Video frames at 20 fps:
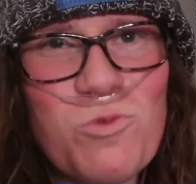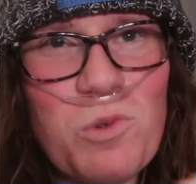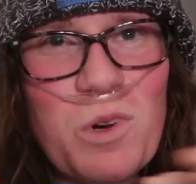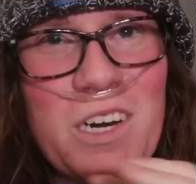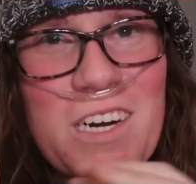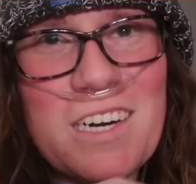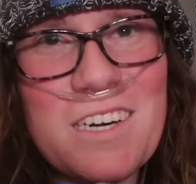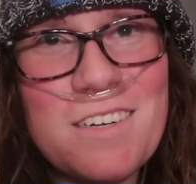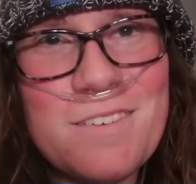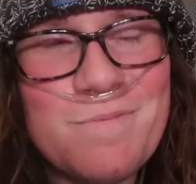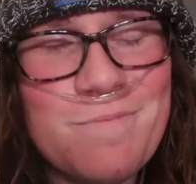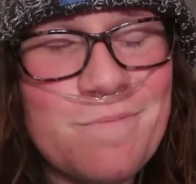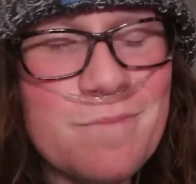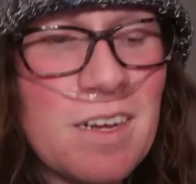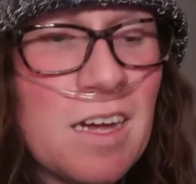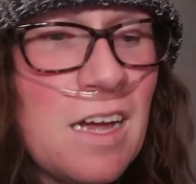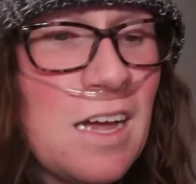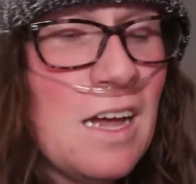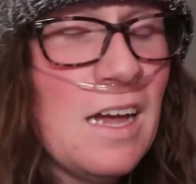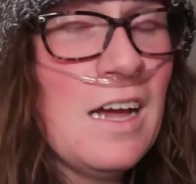Weird.
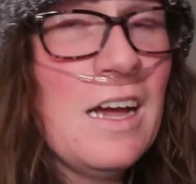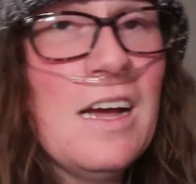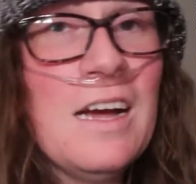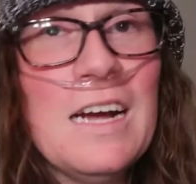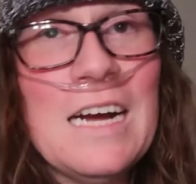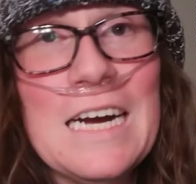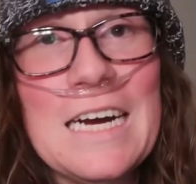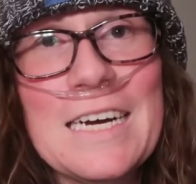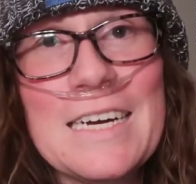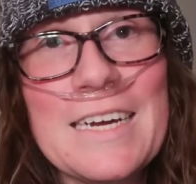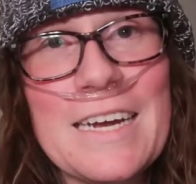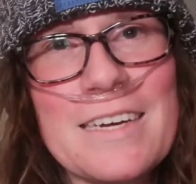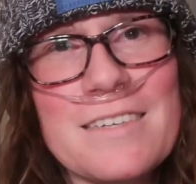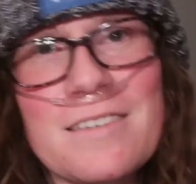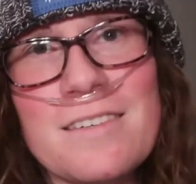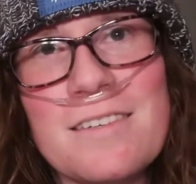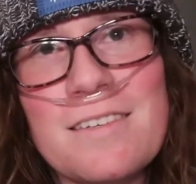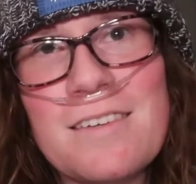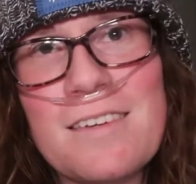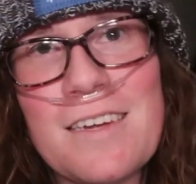
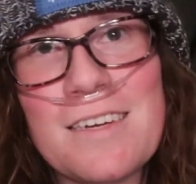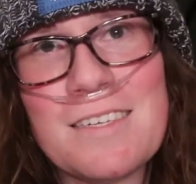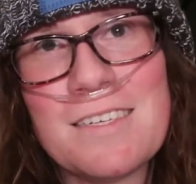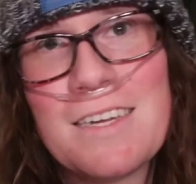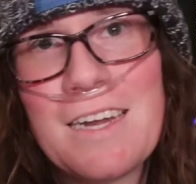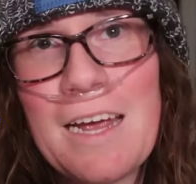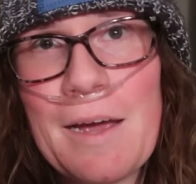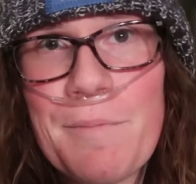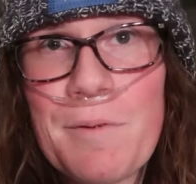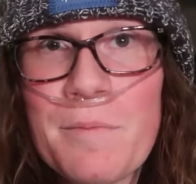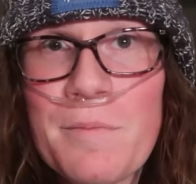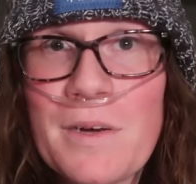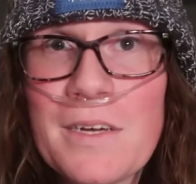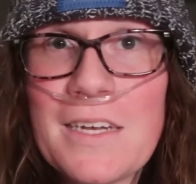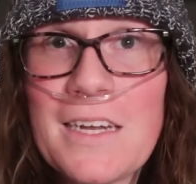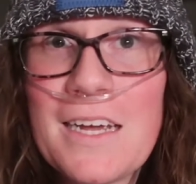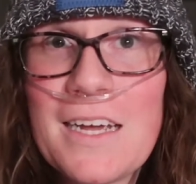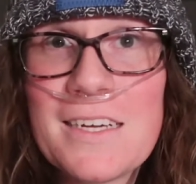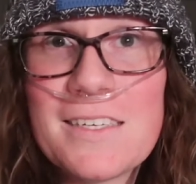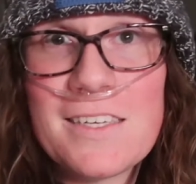Yes, I said happy
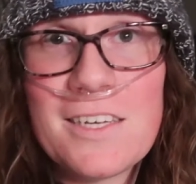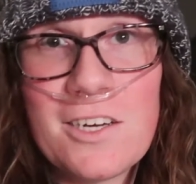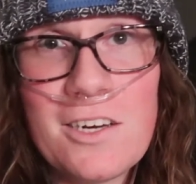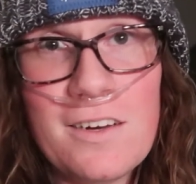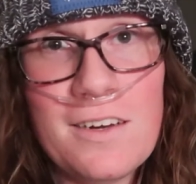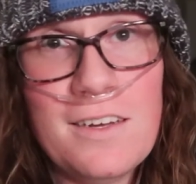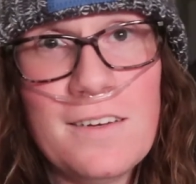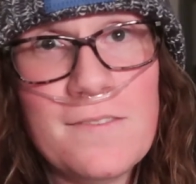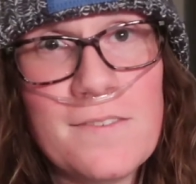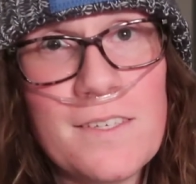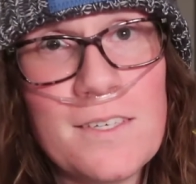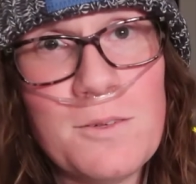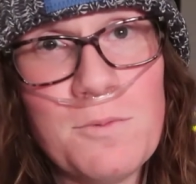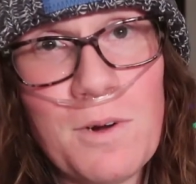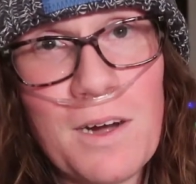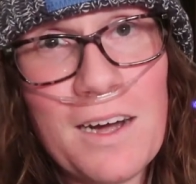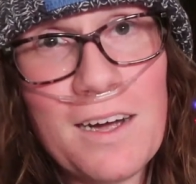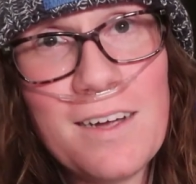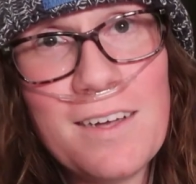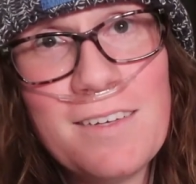Monday. I said good evening.
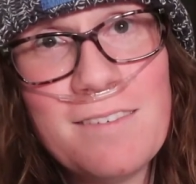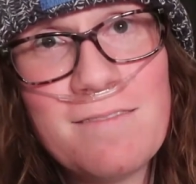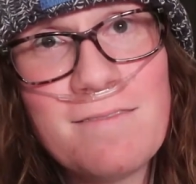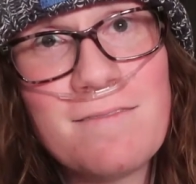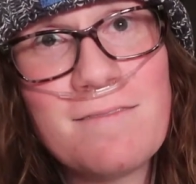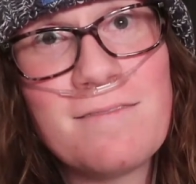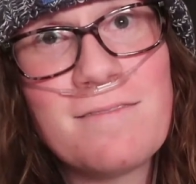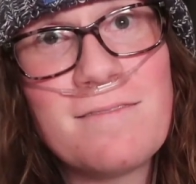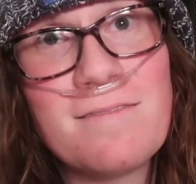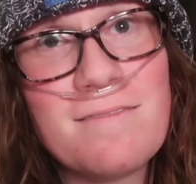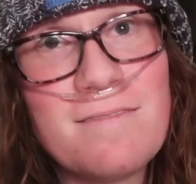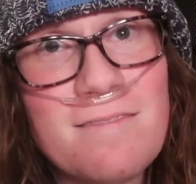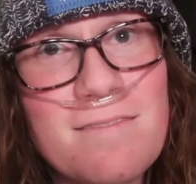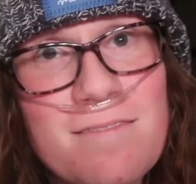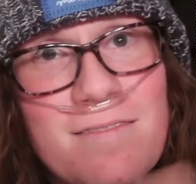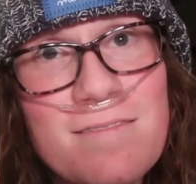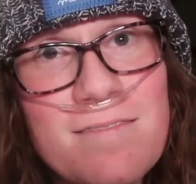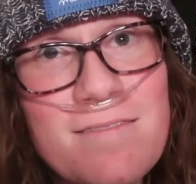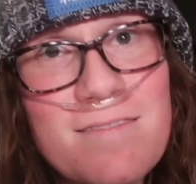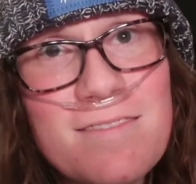Why?
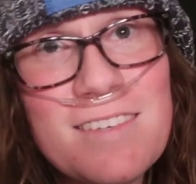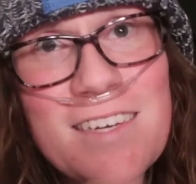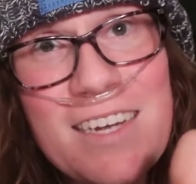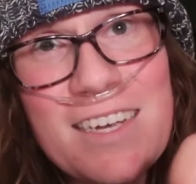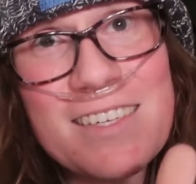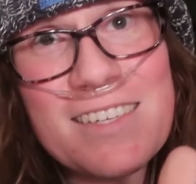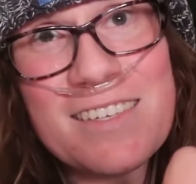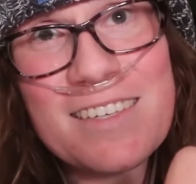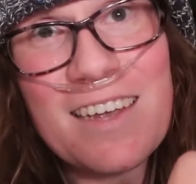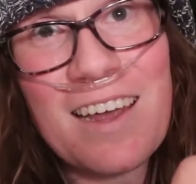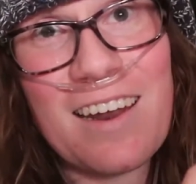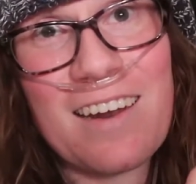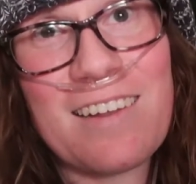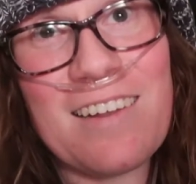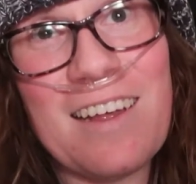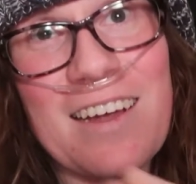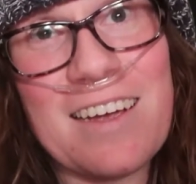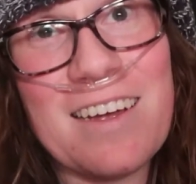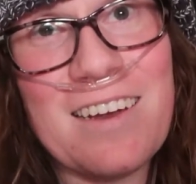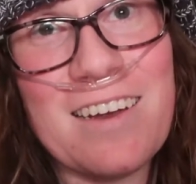It's 10
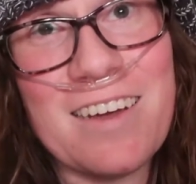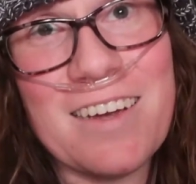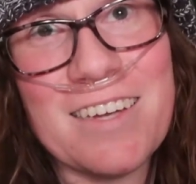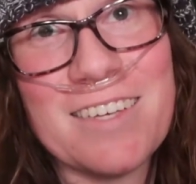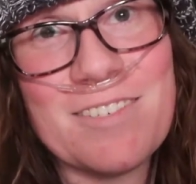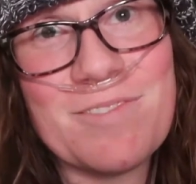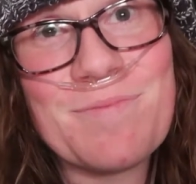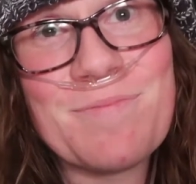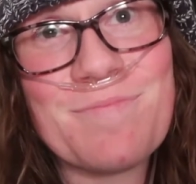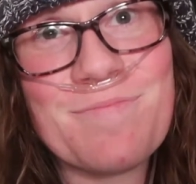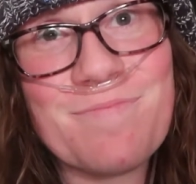o'clock at night.